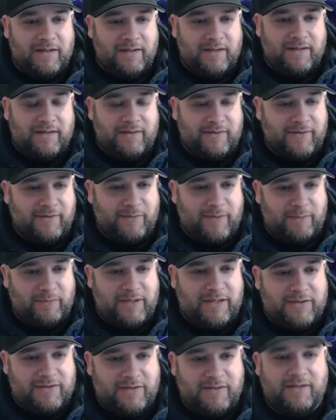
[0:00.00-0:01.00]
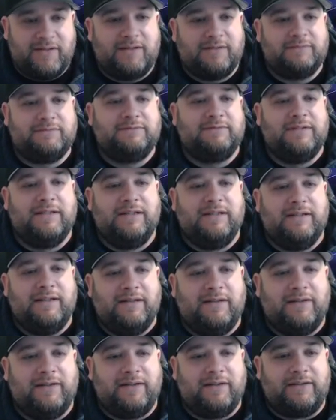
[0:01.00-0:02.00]
There's my Patreon.
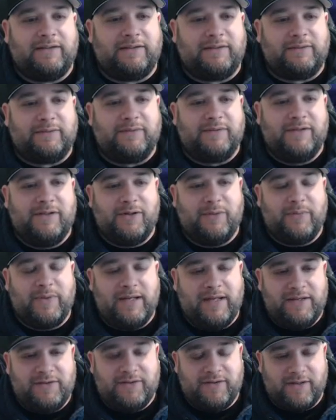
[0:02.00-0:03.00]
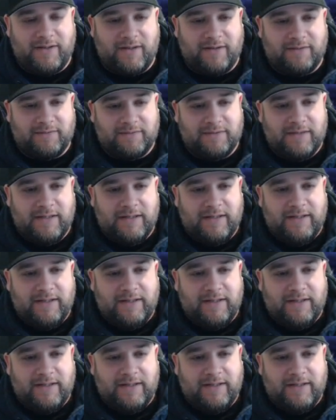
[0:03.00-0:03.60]
Patreon.